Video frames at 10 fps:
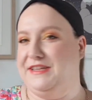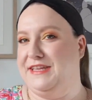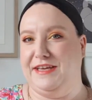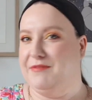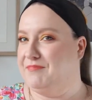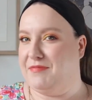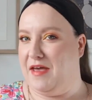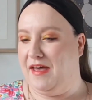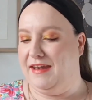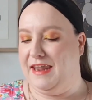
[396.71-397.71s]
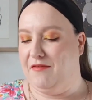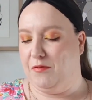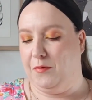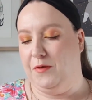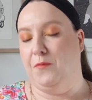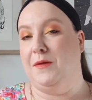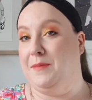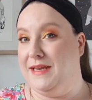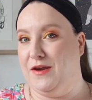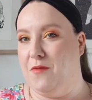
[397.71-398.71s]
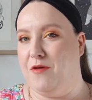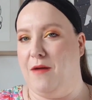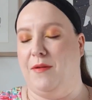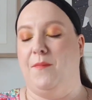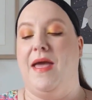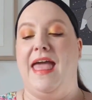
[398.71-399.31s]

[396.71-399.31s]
think level 1 will be no problem.